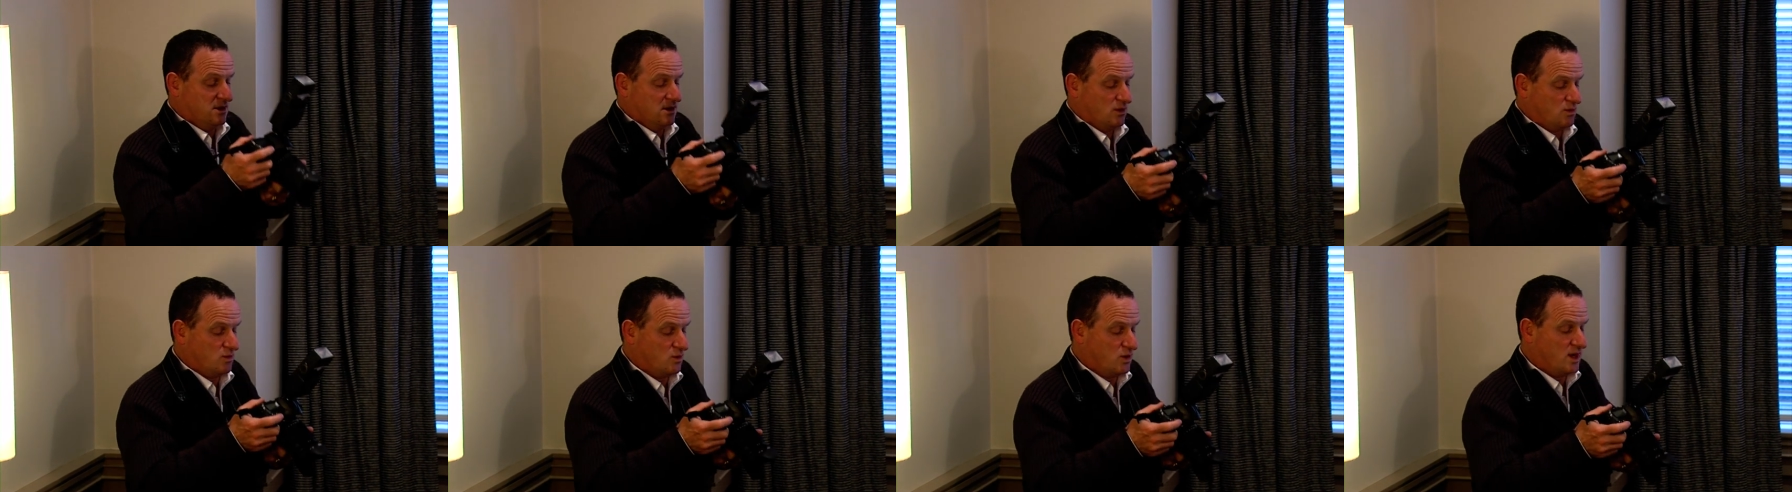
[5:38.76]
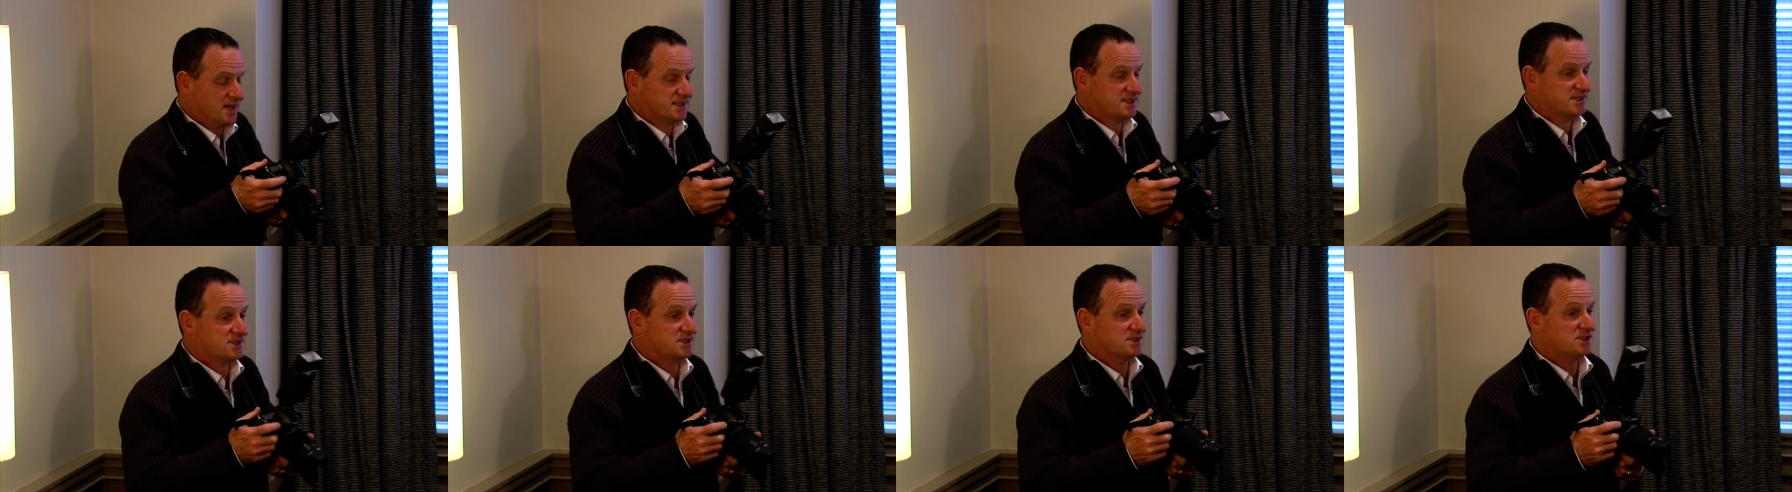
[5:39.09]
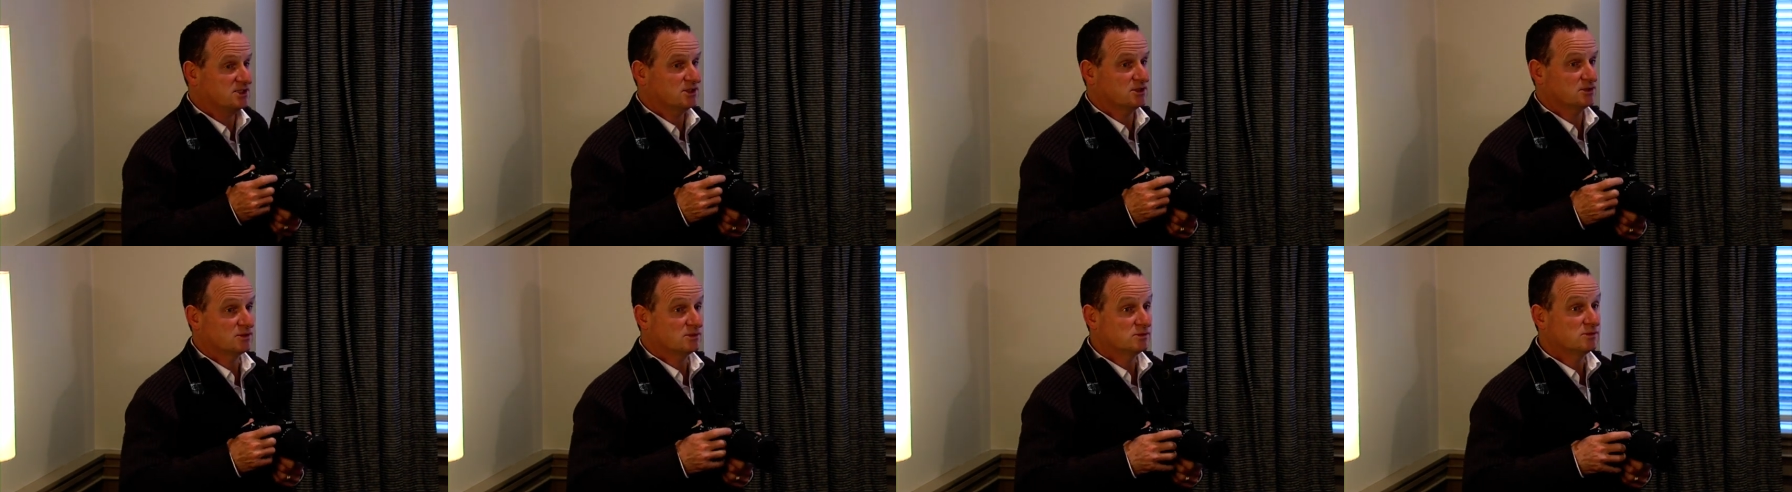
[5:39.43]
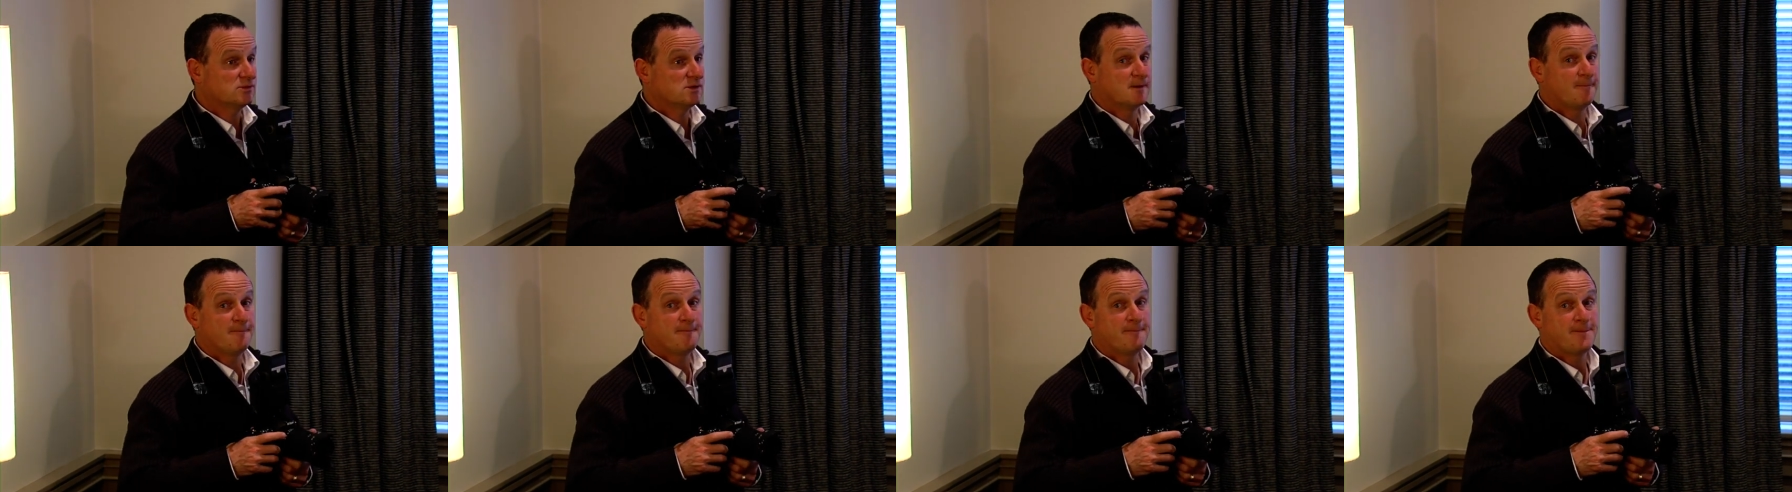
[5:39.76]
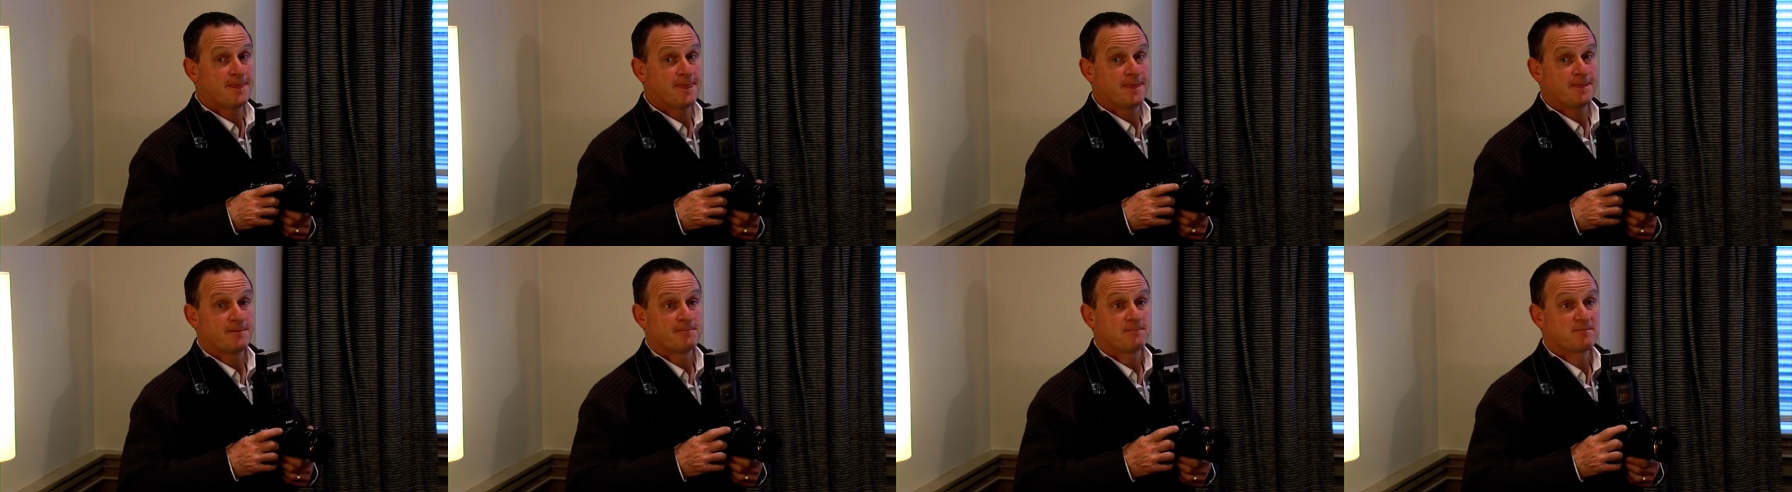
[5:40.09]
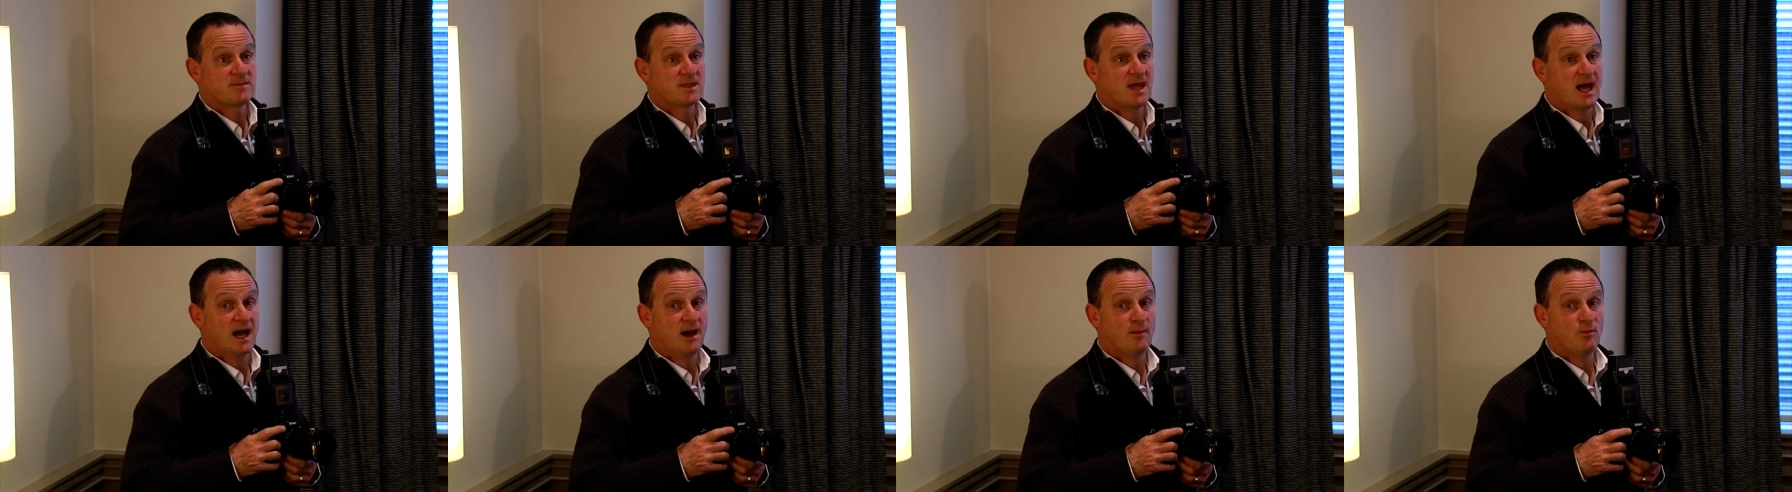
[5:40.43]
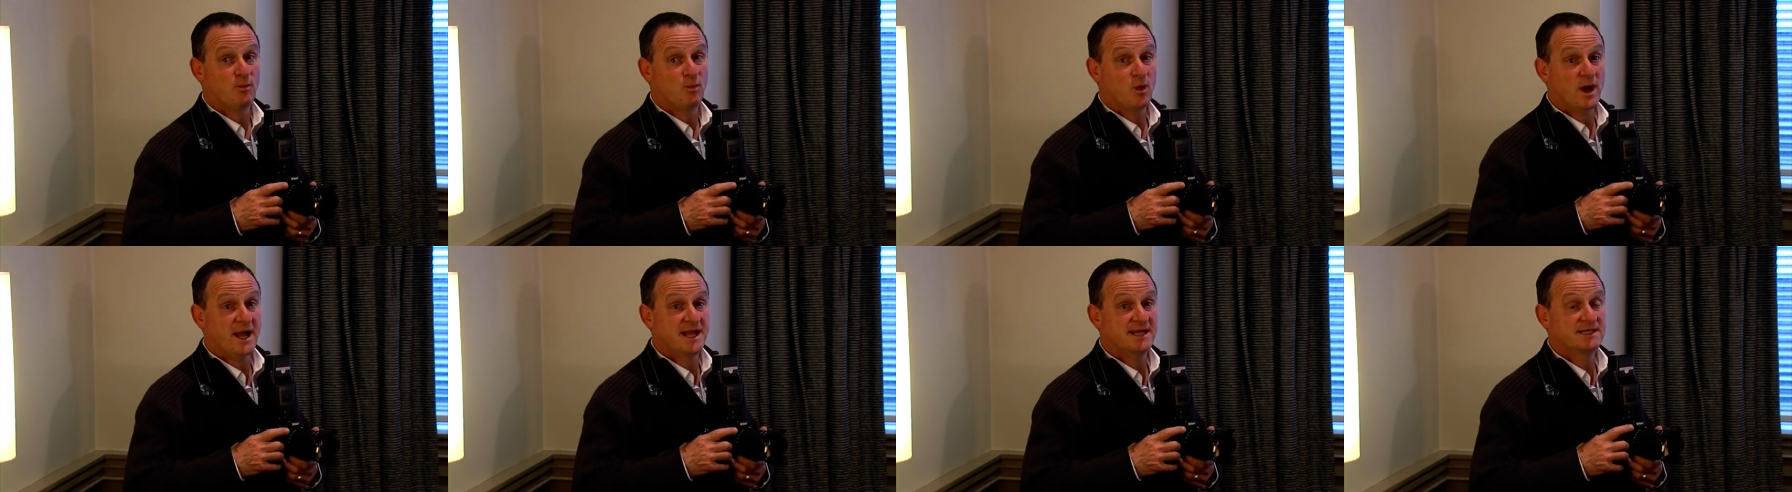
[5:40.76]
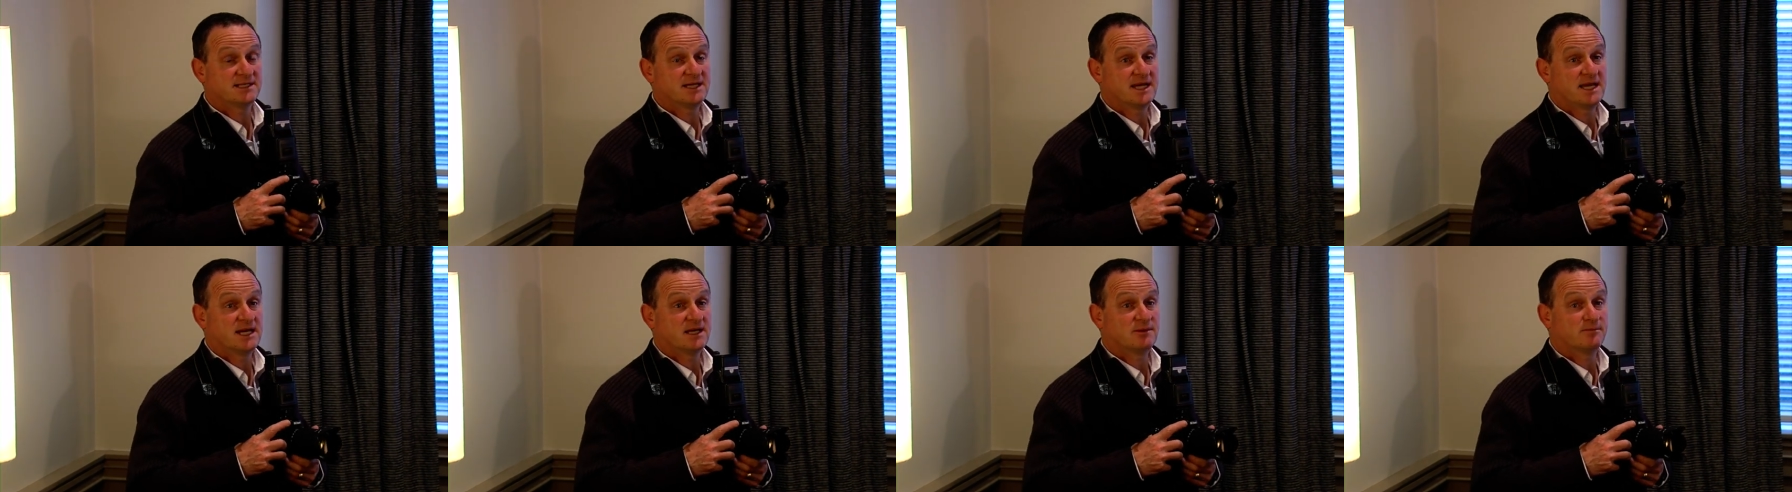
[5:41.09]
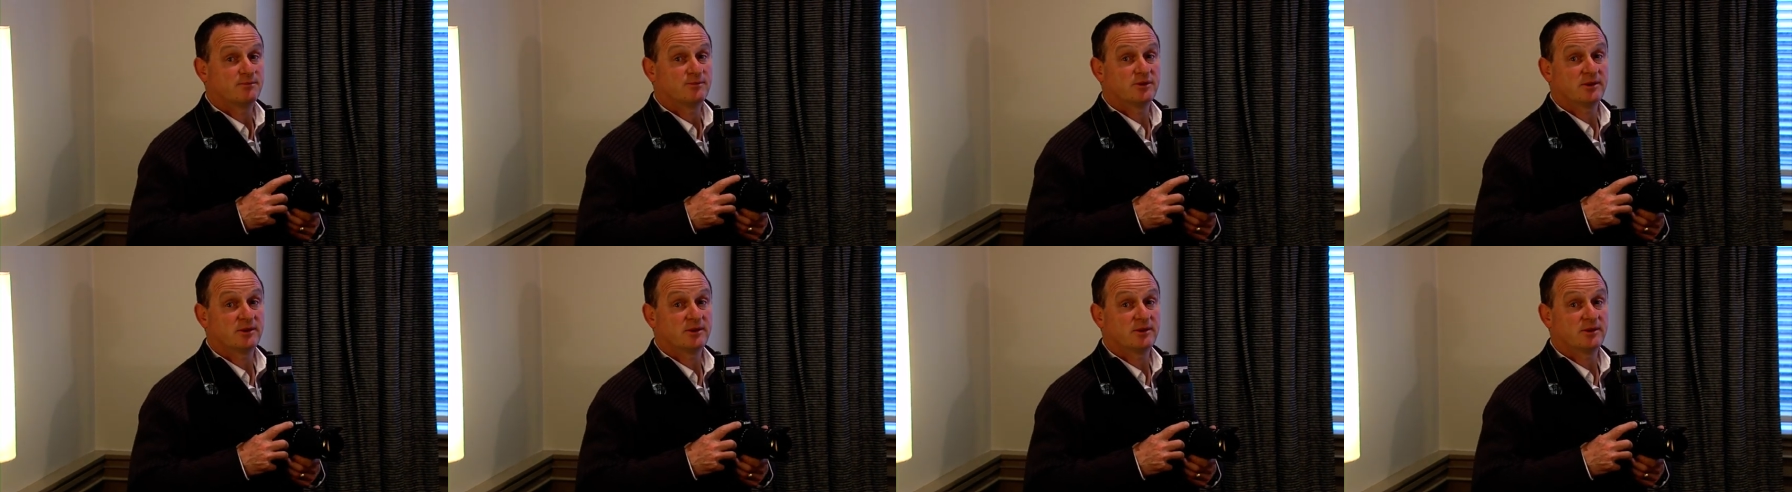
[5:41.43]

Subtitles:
quite still, way down,